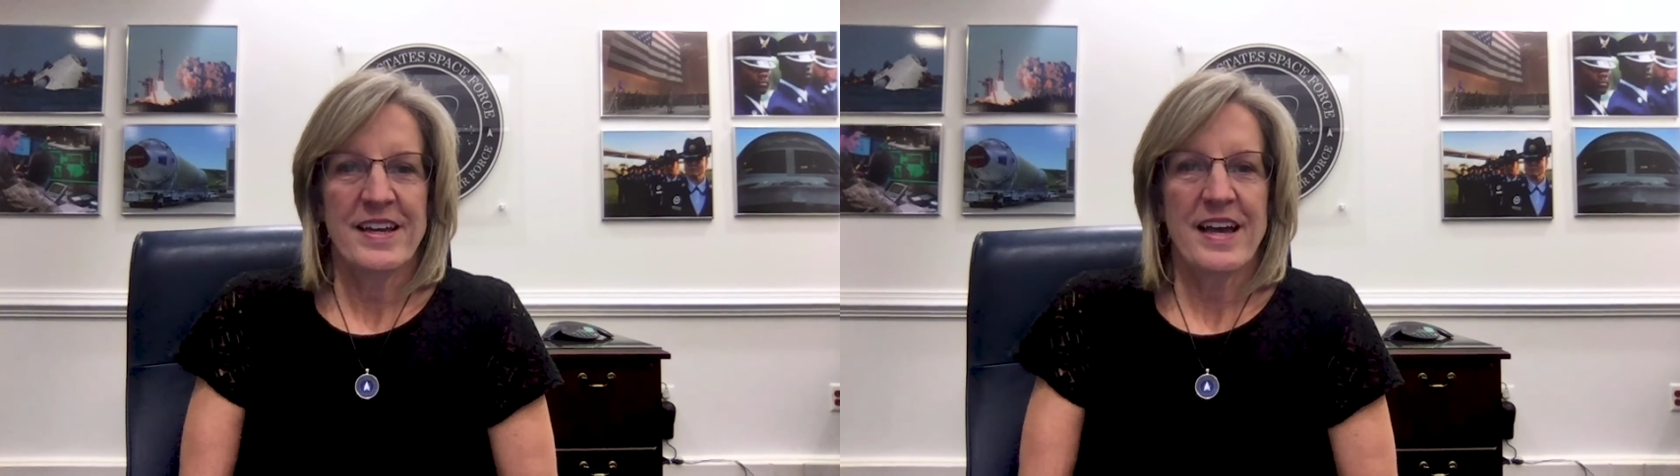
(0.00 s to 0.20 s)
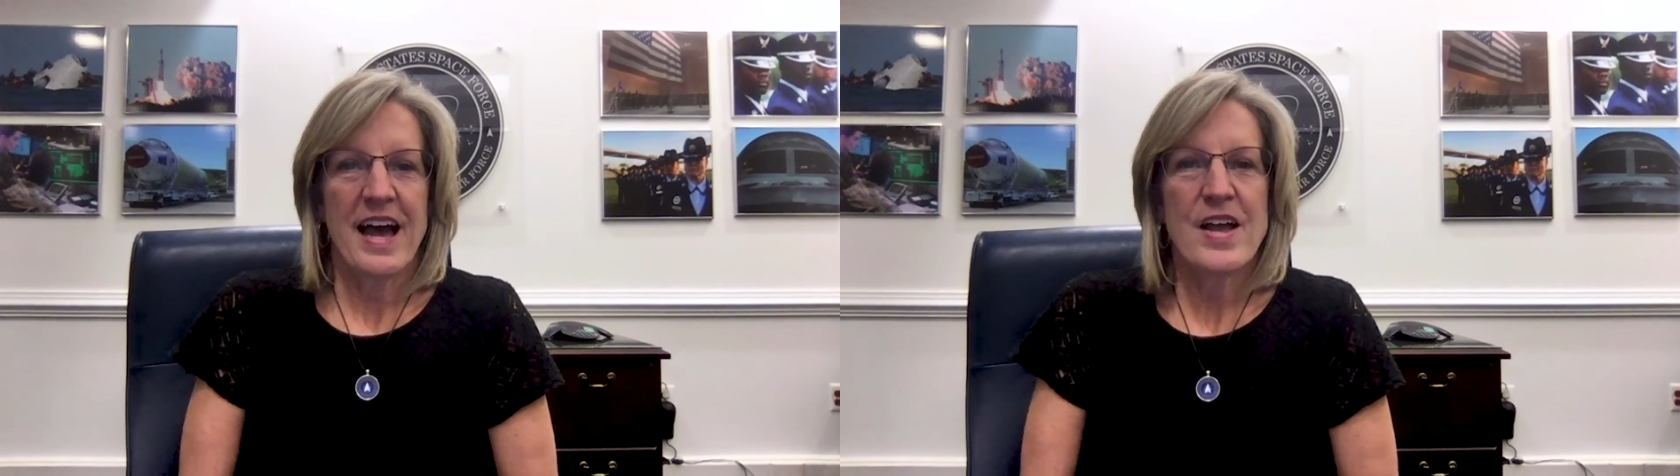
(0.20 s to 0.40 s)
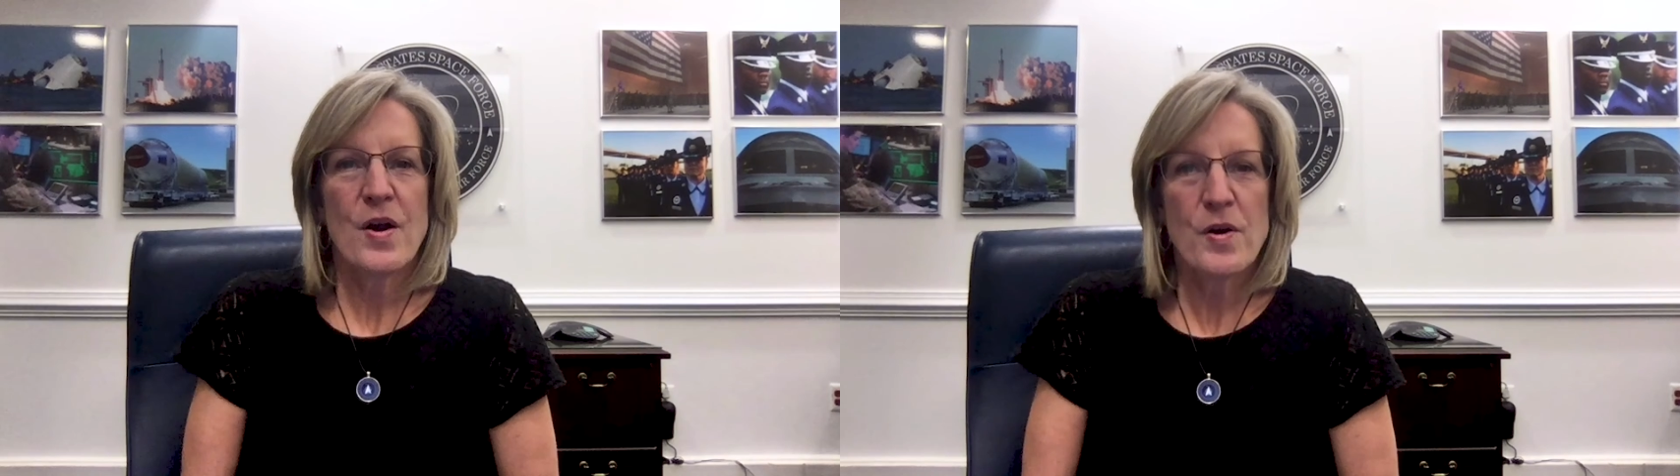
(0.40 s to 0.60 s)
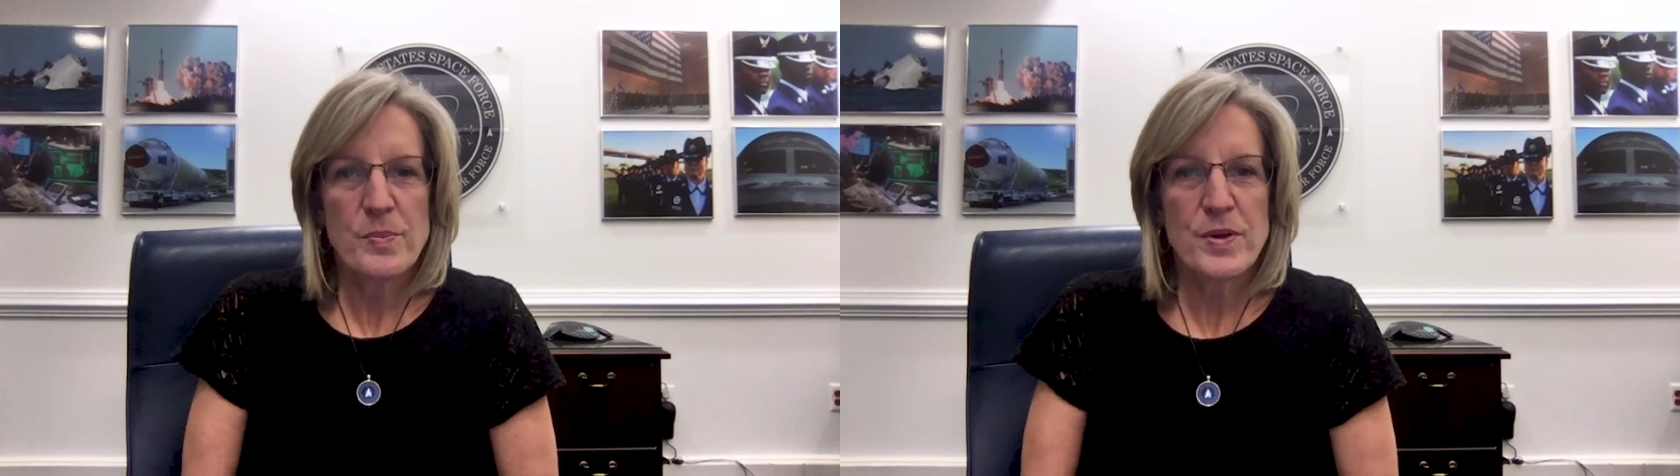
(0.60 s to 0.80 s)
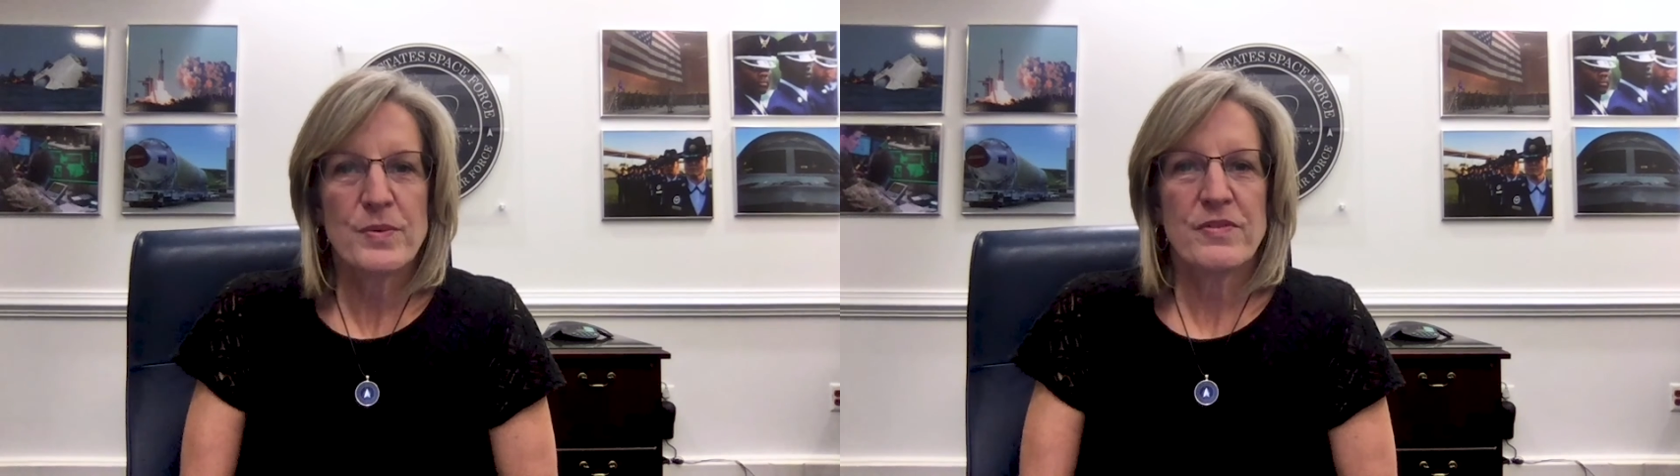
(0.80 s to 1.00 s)
I
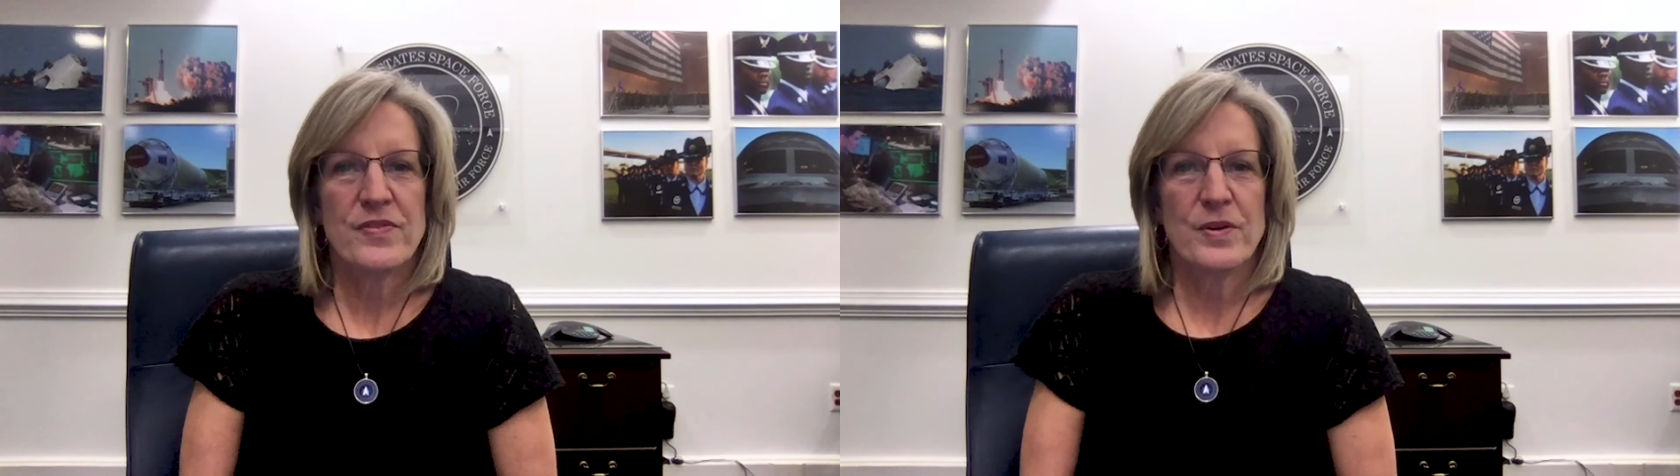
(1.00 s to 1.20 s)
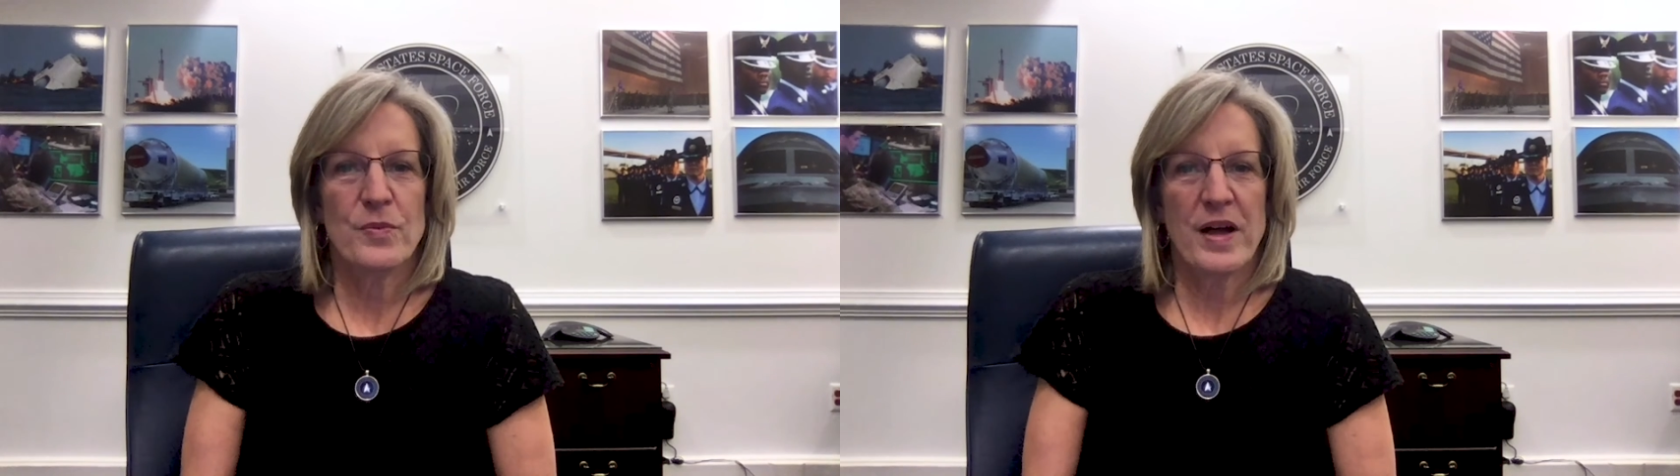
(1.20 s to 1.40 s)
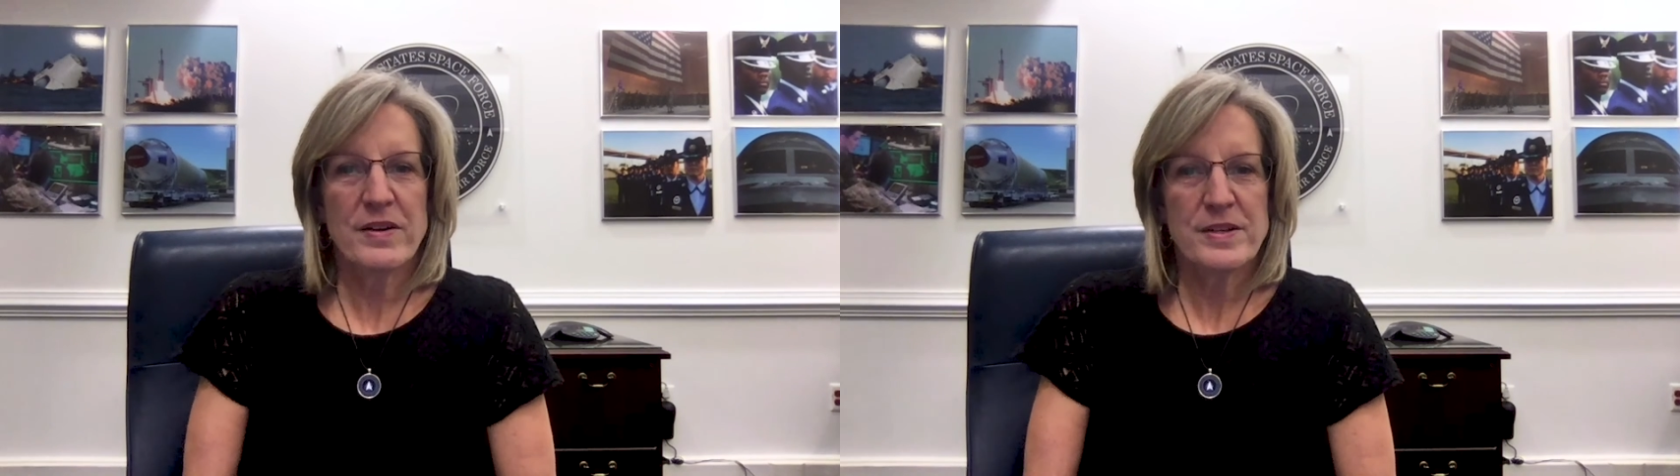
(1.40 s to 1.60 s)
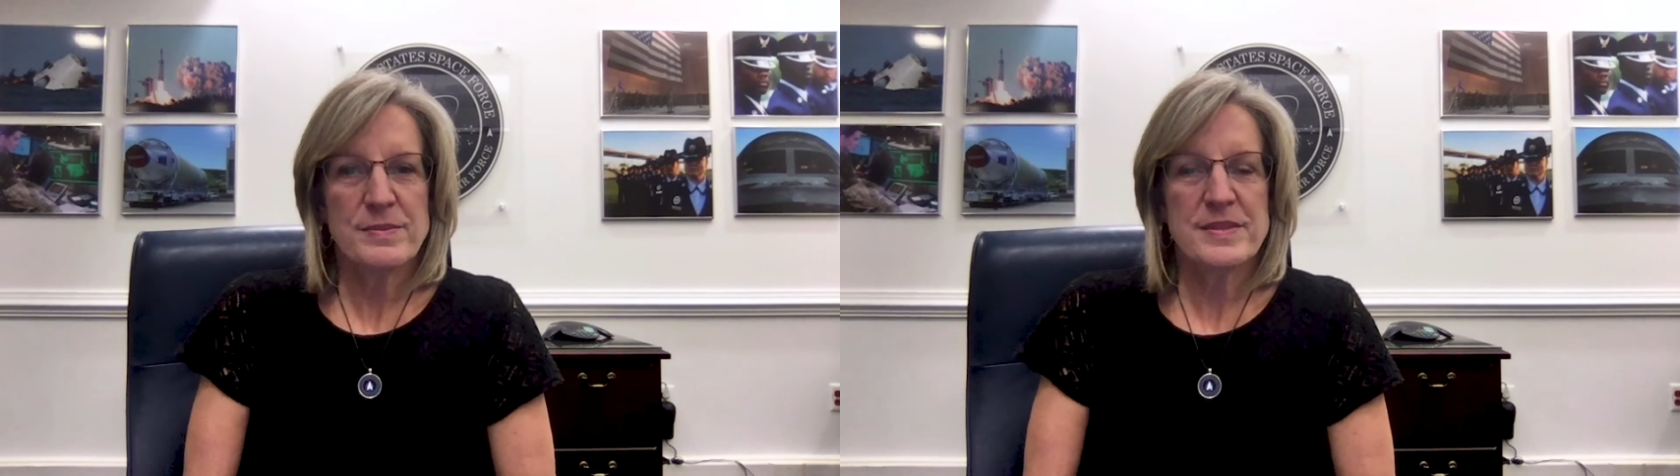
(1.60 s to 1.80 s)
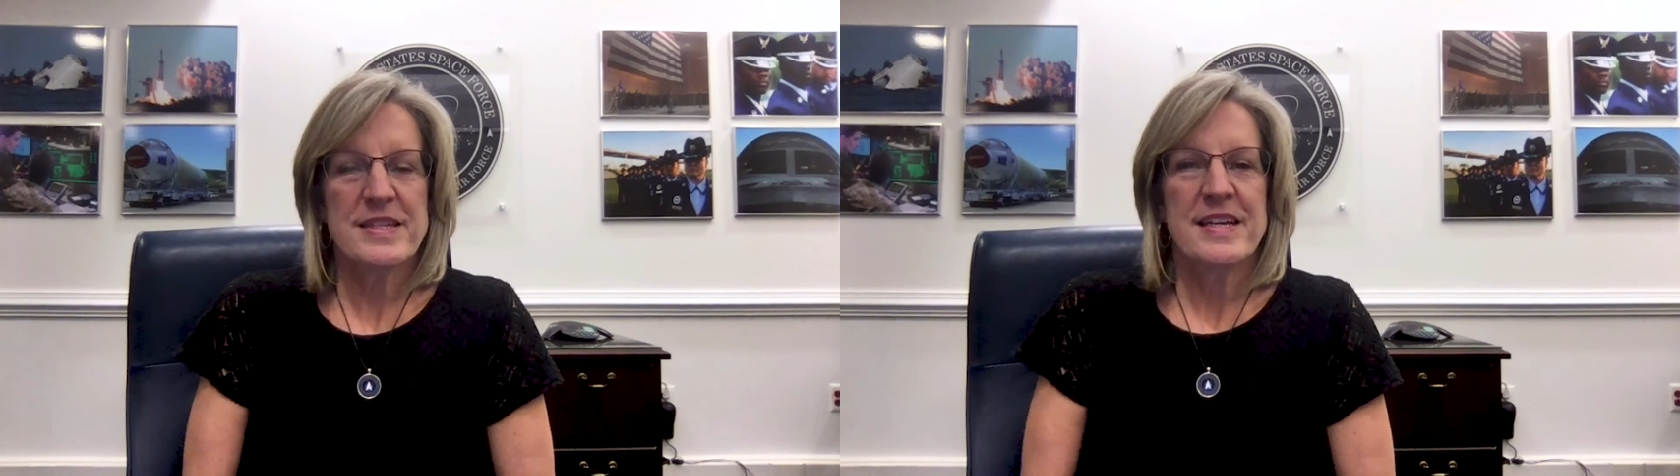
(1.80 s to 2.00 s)
hope you will feel
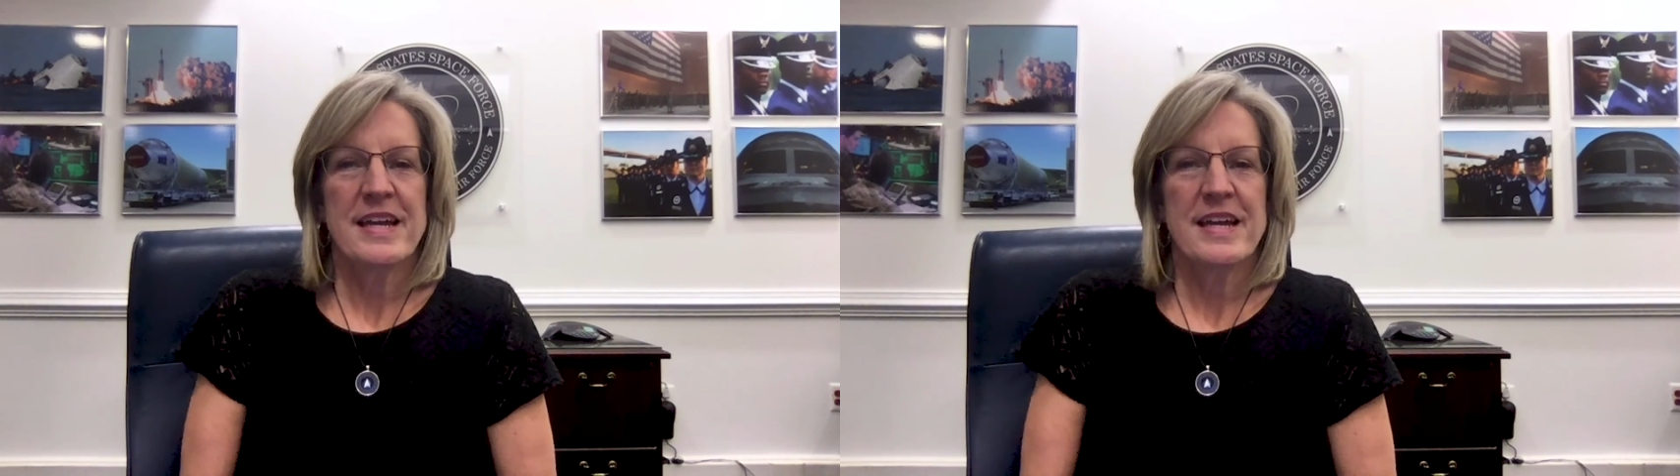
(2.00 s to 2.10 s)
welcomed